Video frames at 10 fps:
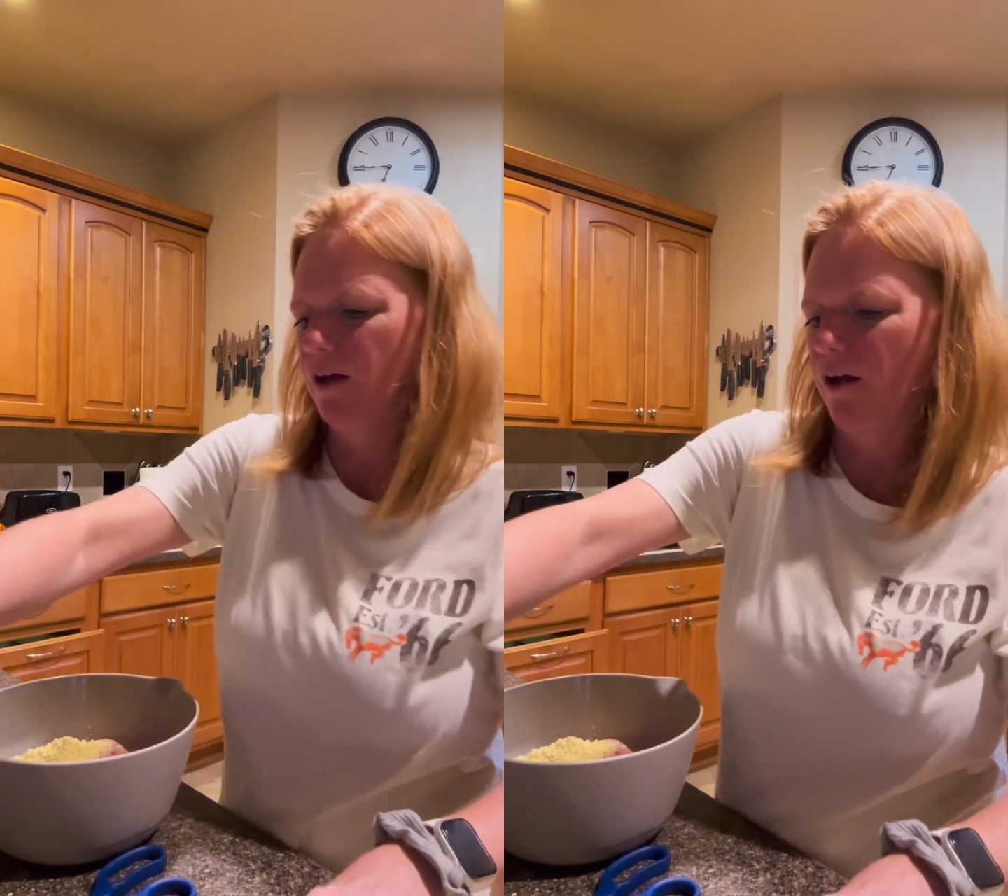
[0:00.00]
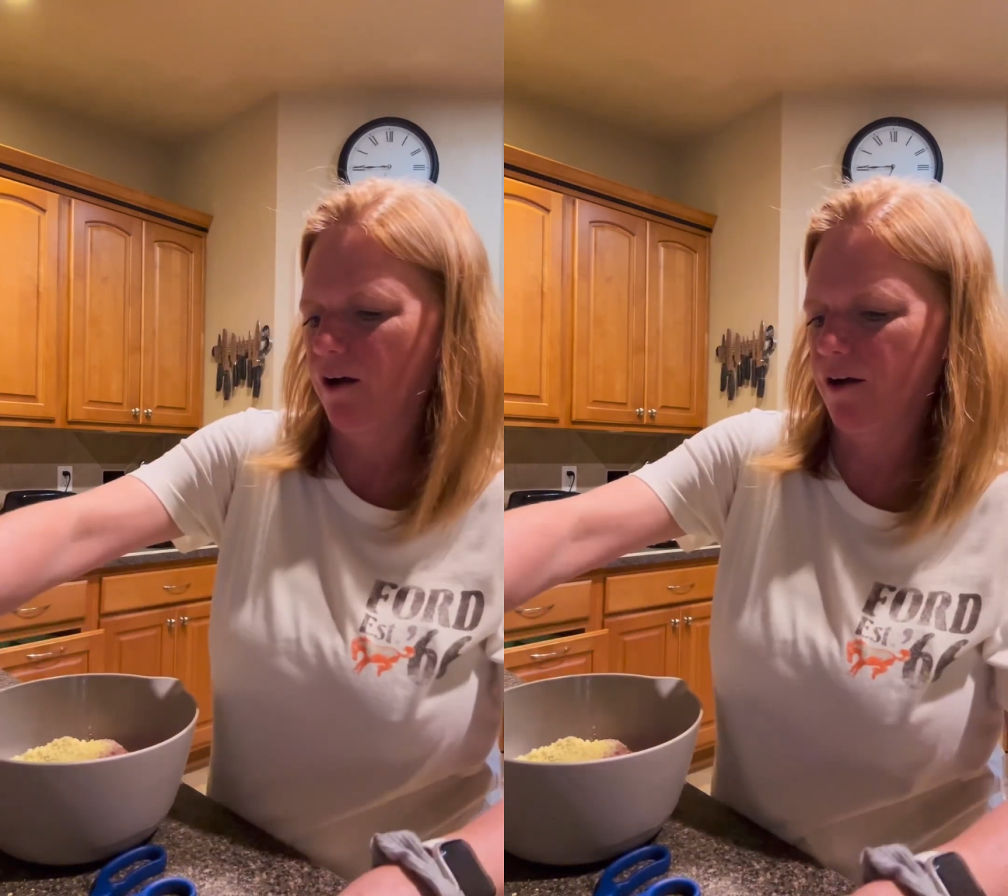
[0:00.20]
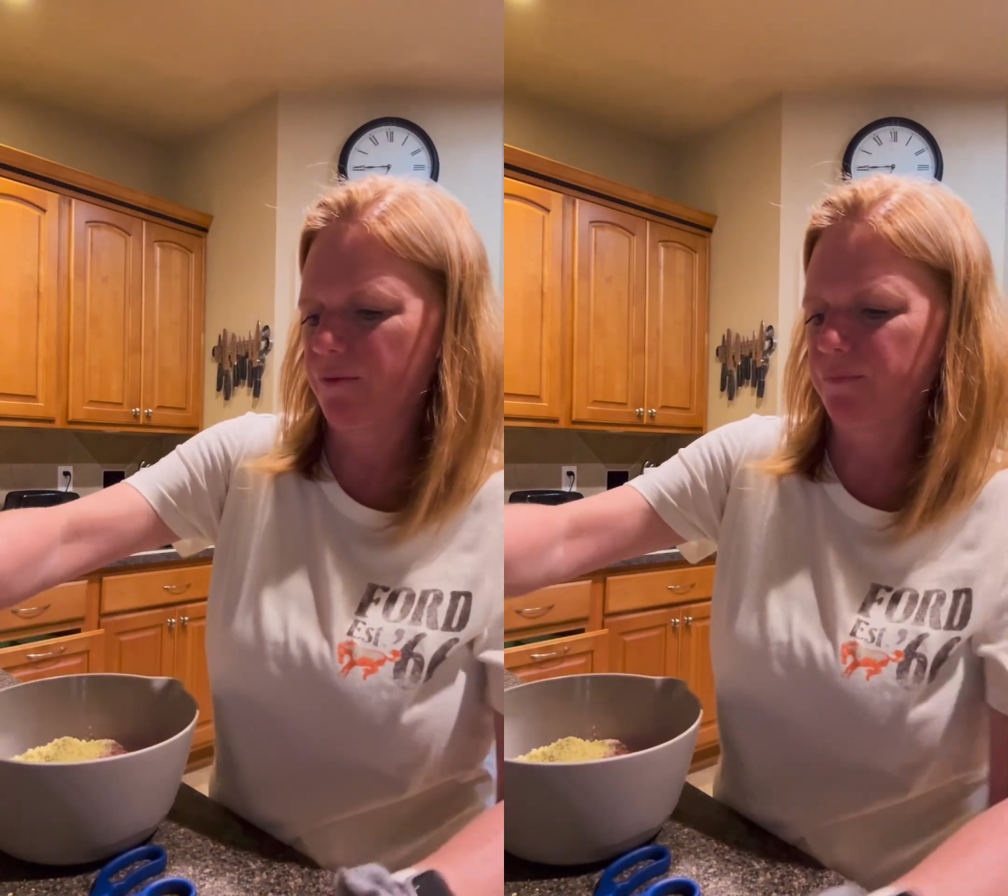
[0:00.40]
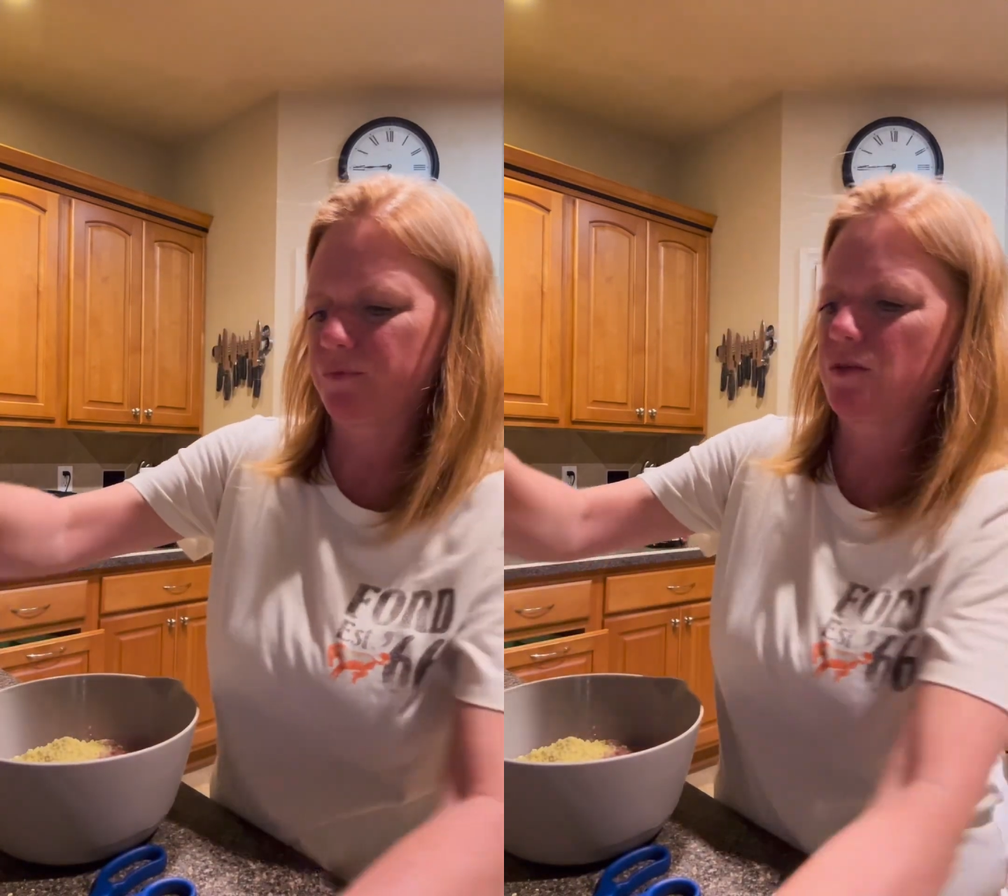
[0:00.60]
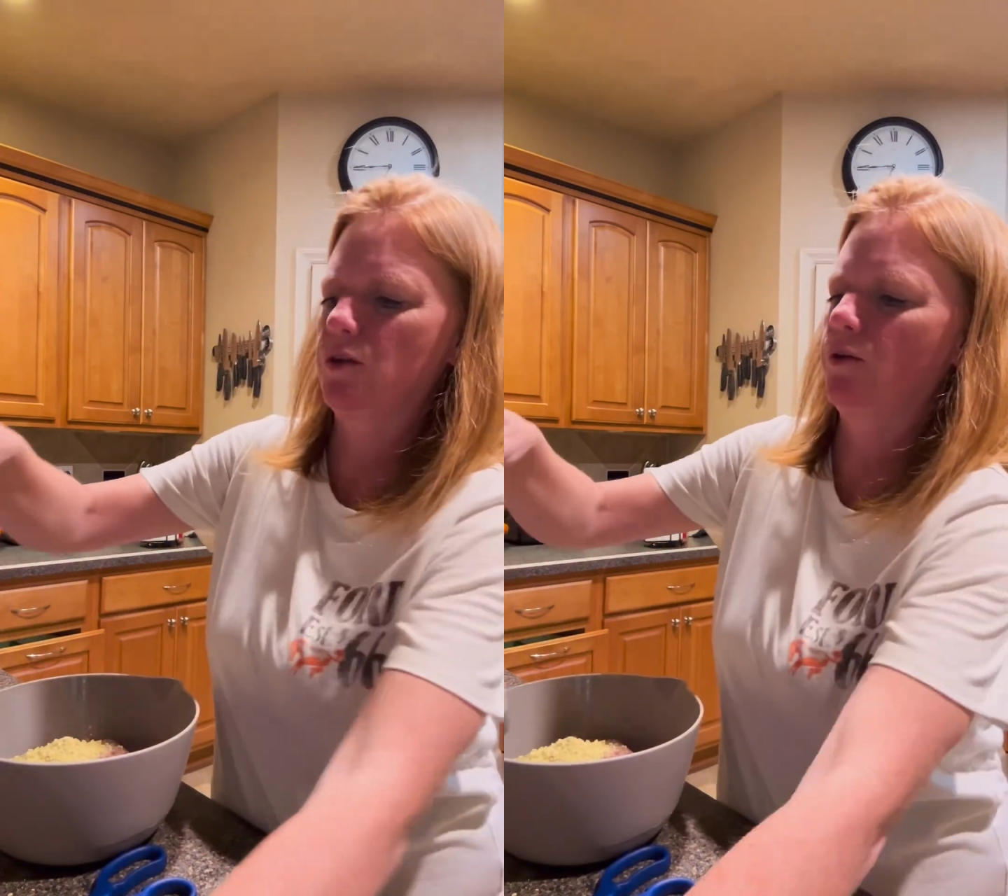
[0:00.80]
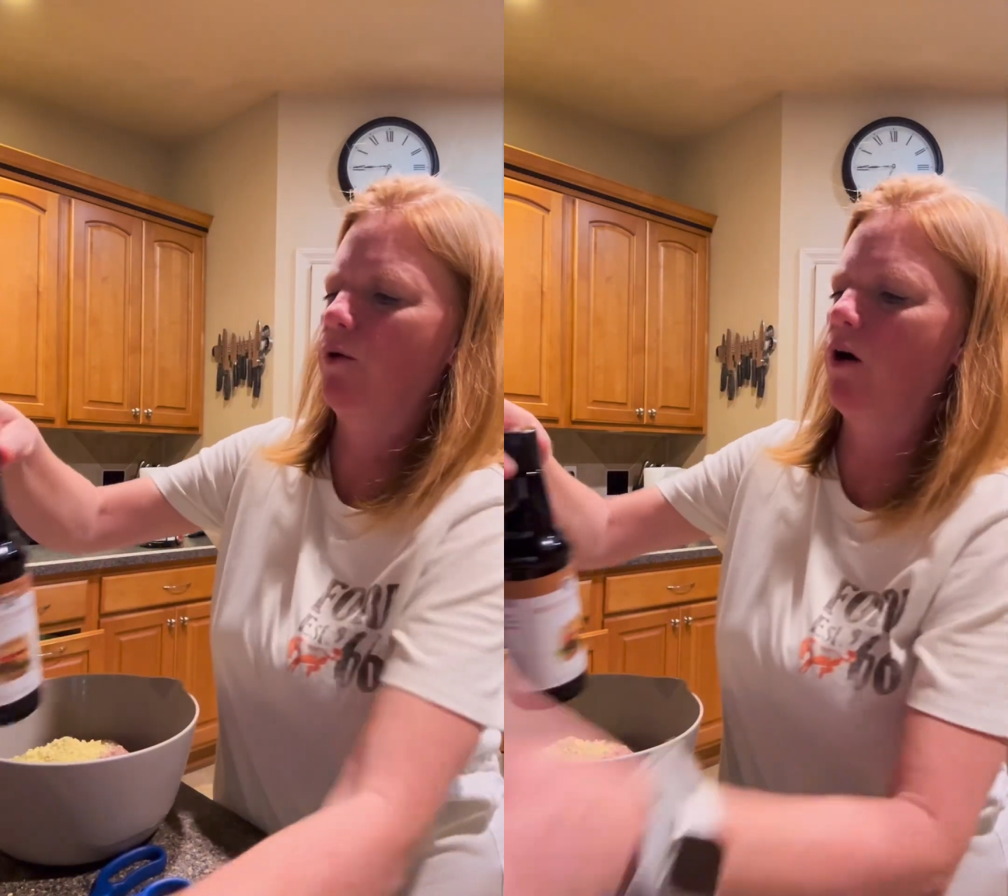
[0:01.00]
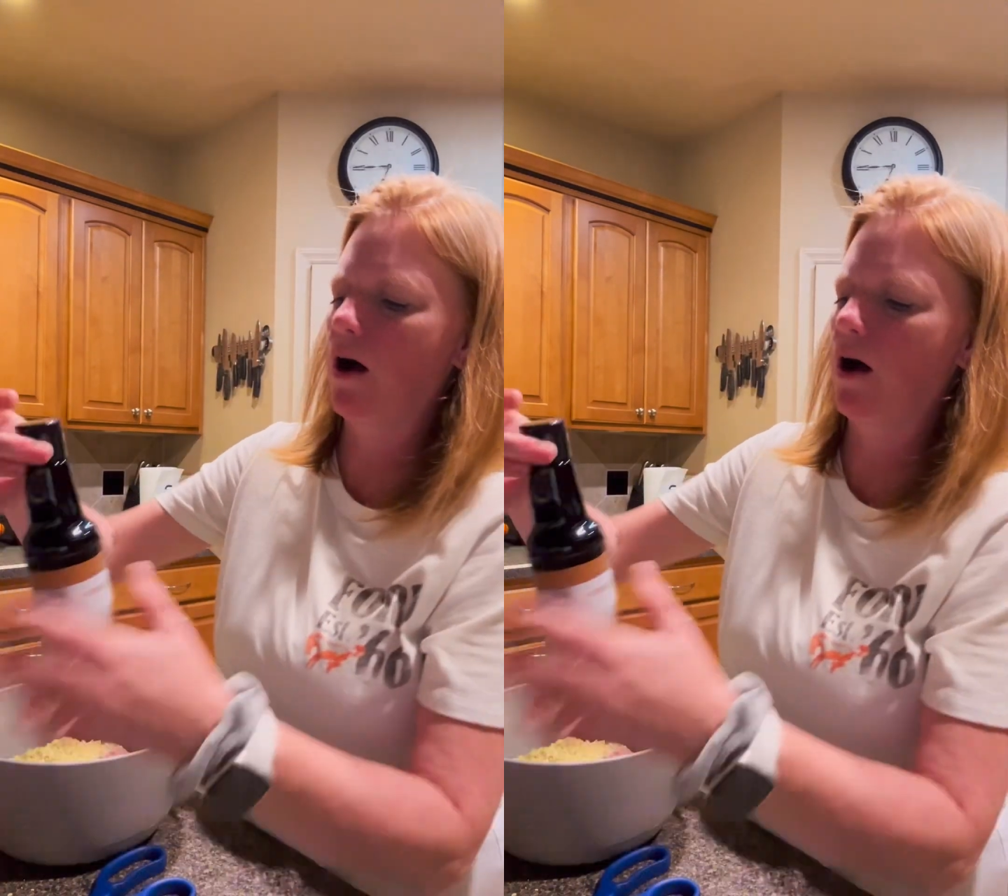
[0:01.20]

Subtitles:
All right, so